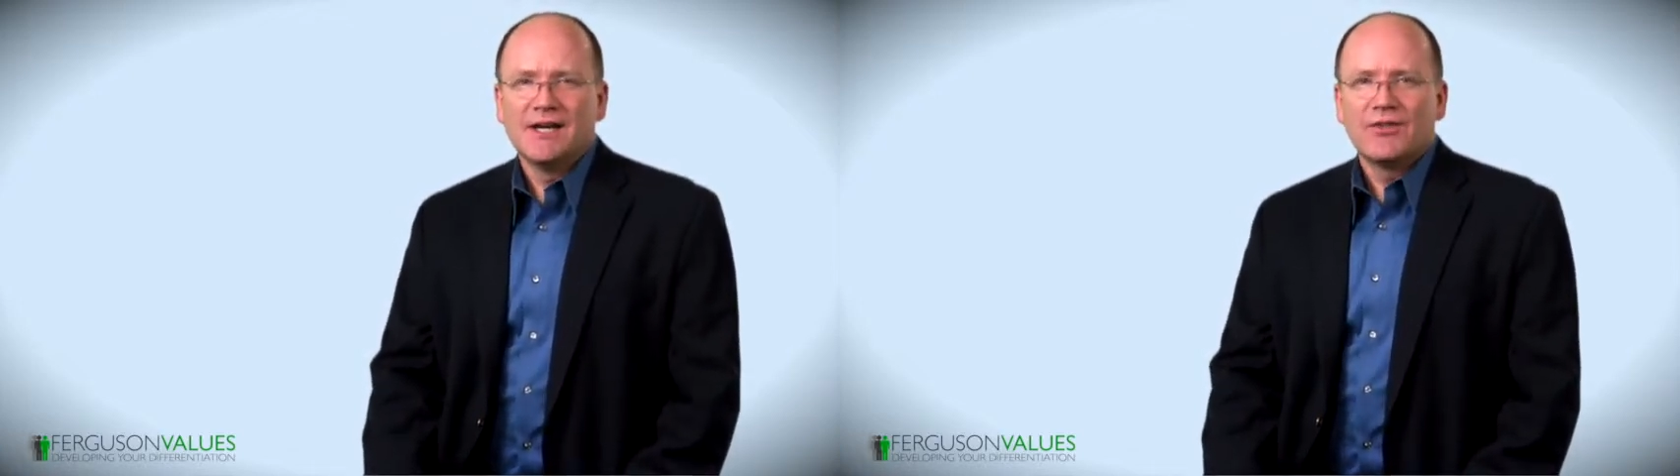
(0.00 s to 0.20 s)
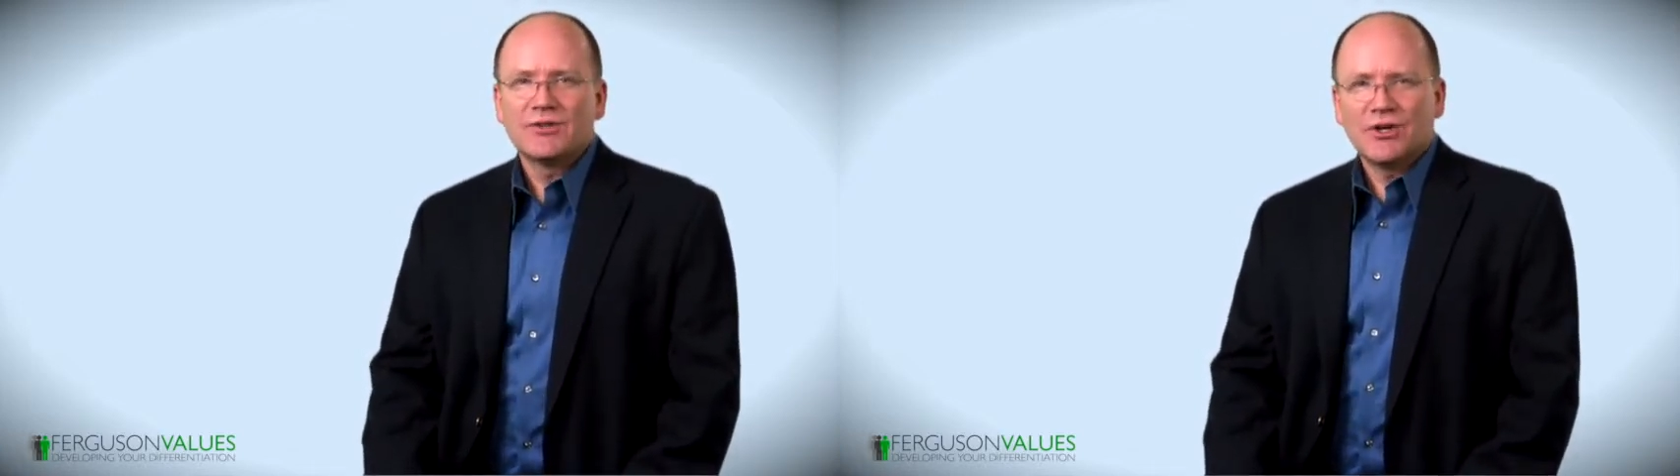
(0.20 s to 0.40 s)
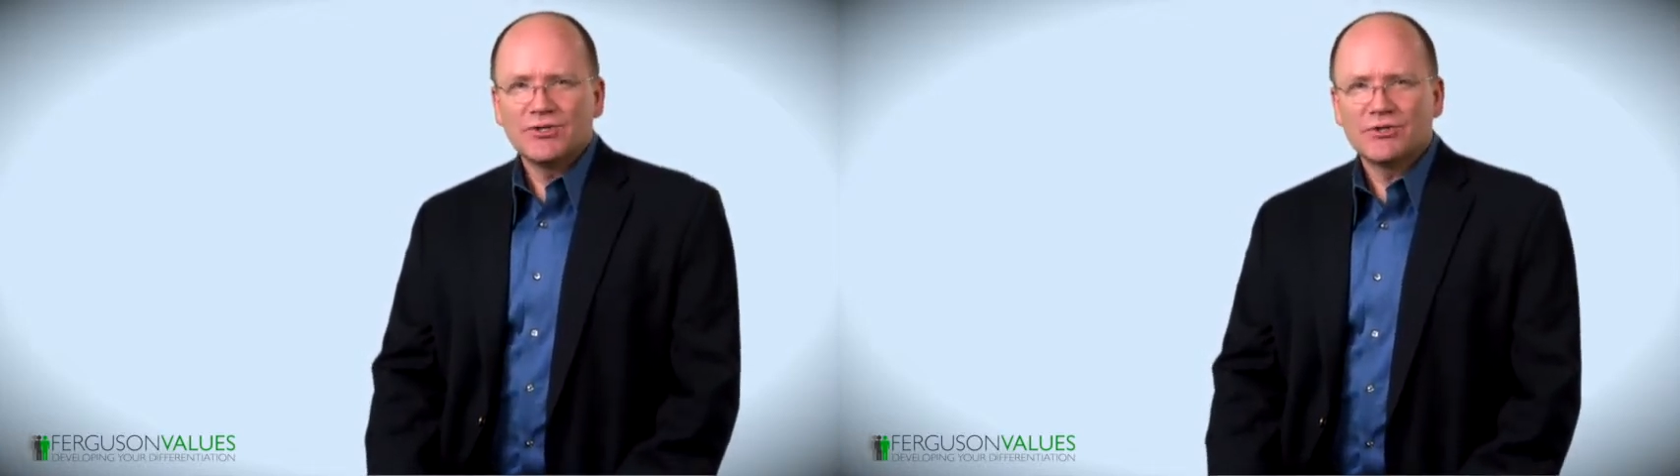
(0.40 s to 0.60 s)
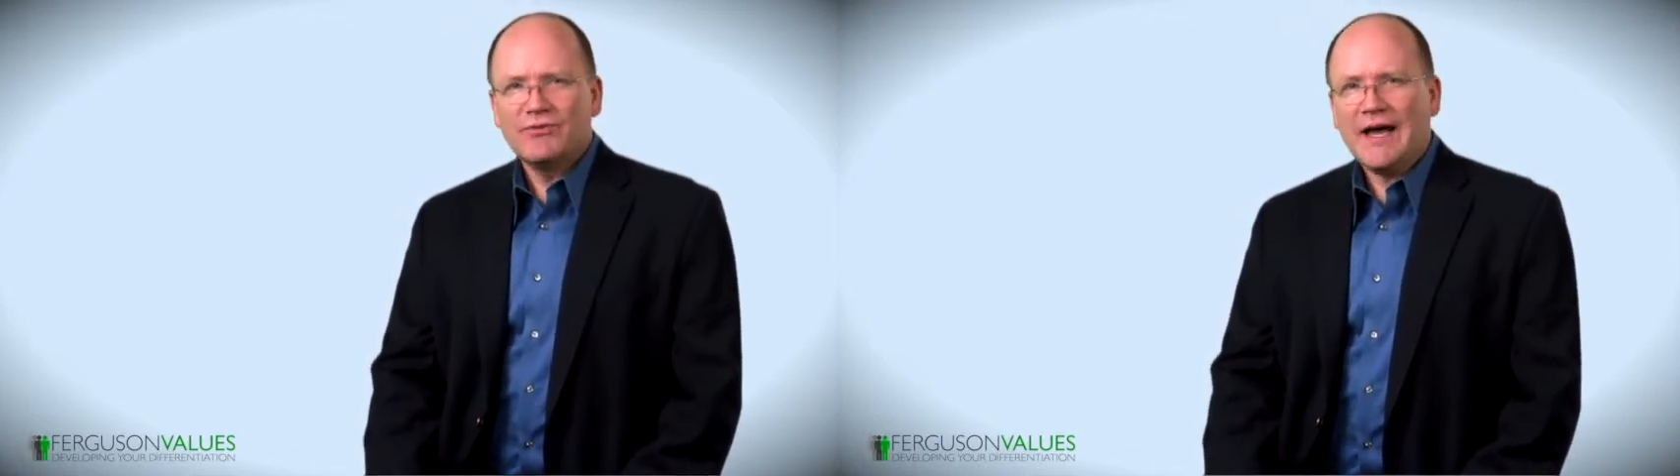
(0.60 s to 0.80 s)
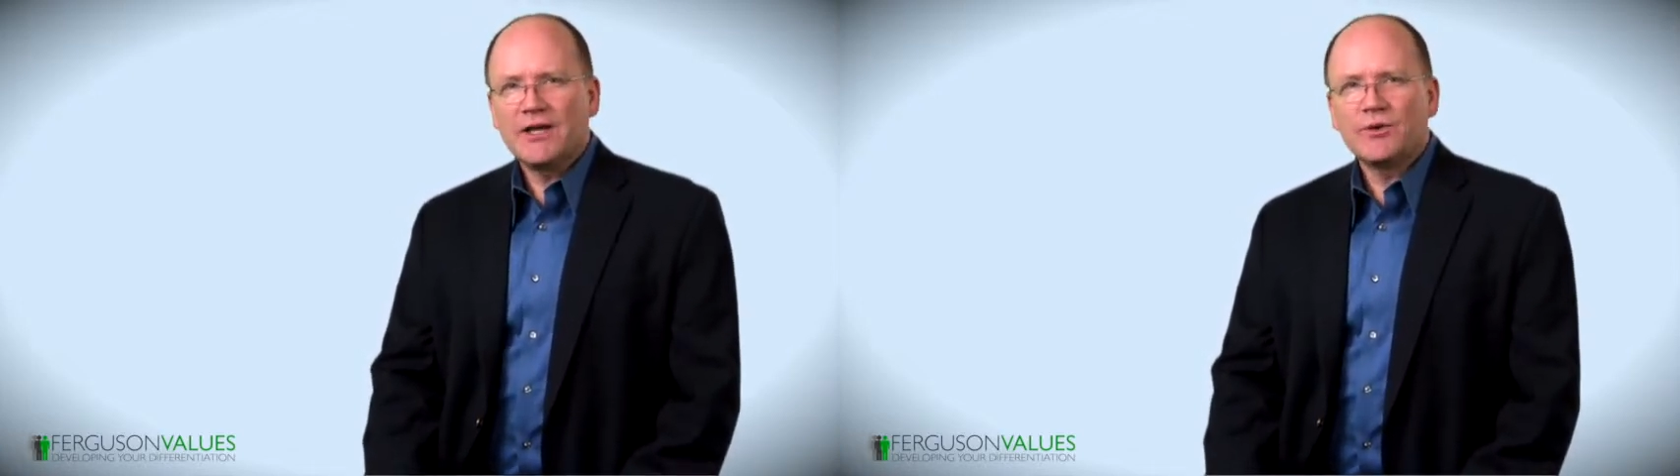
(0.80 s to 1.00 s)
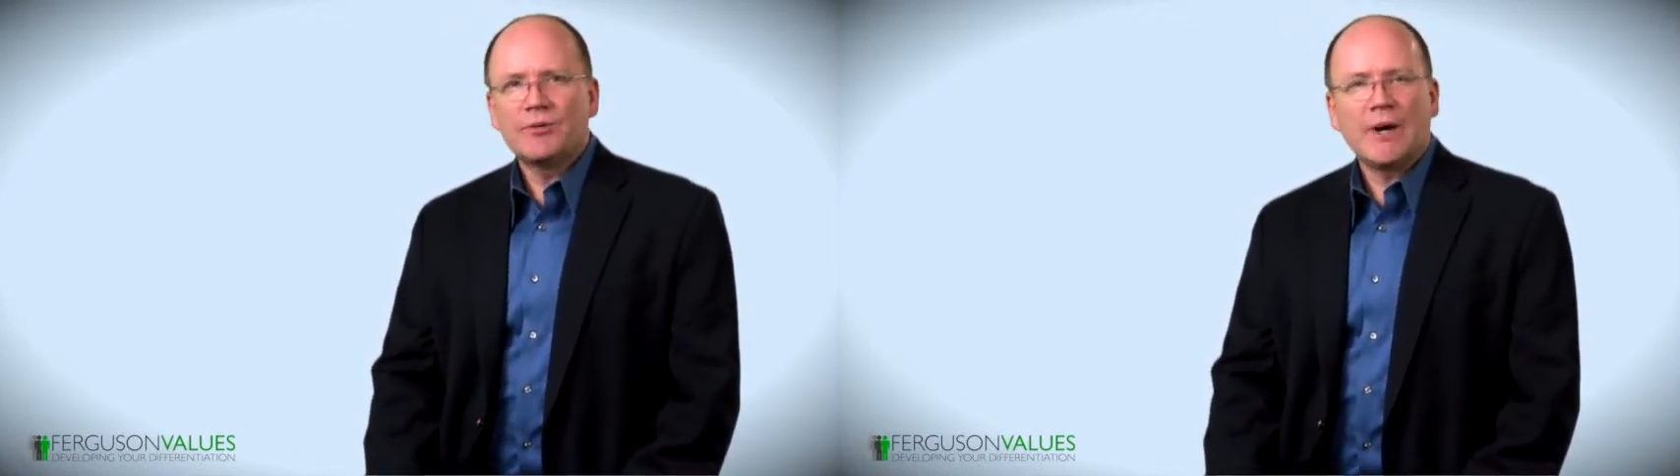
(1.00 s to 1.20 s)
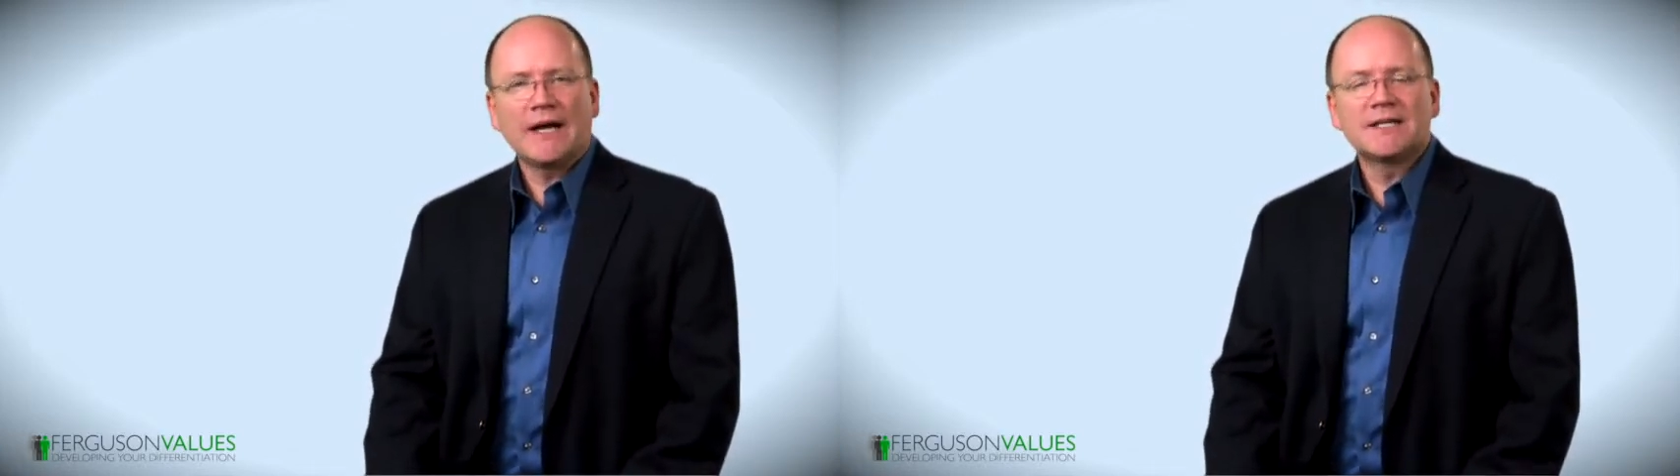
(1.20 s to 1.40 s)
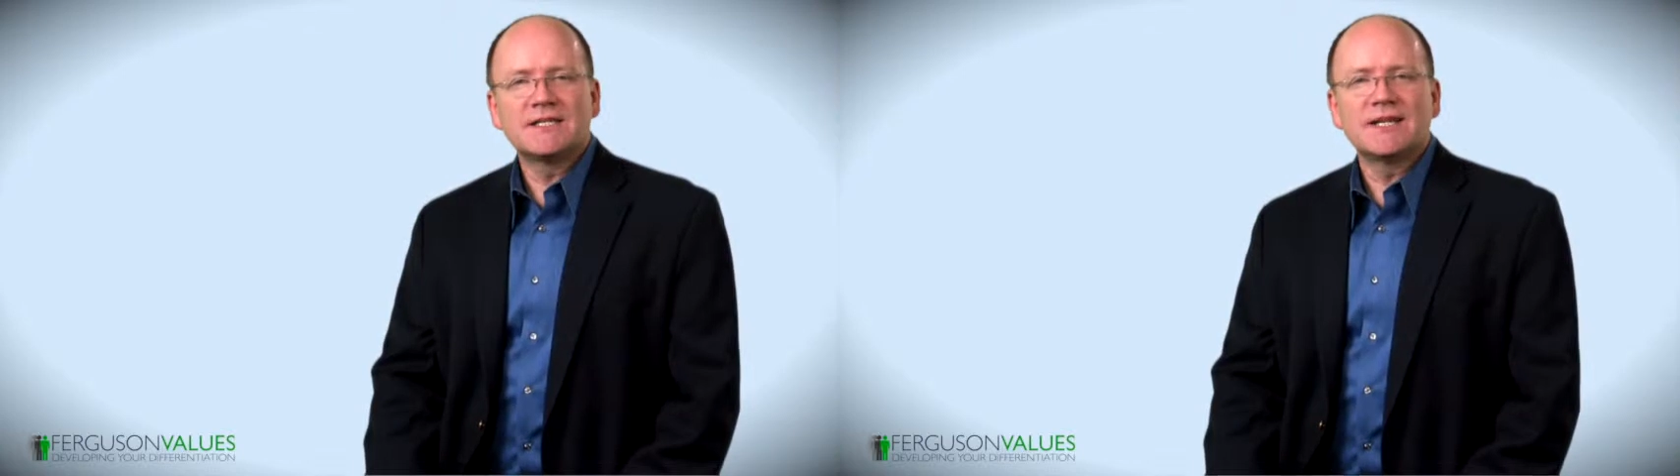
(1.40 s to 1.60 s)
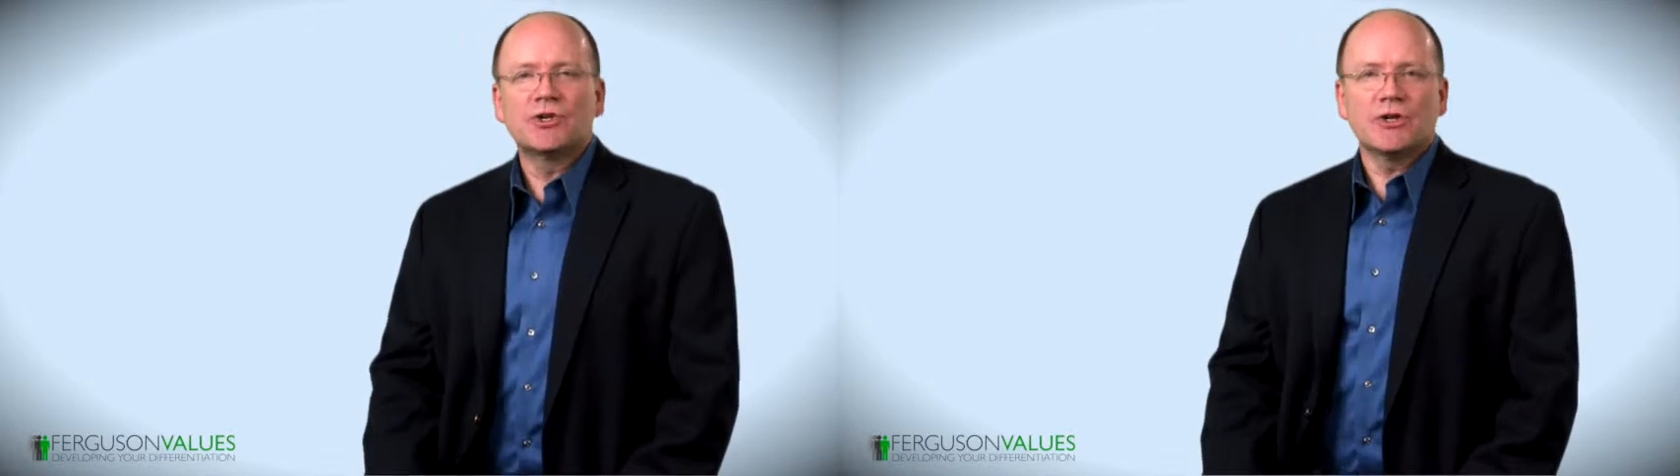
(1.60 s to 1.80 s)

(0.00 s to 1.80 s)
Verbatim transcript: there's also value in practicing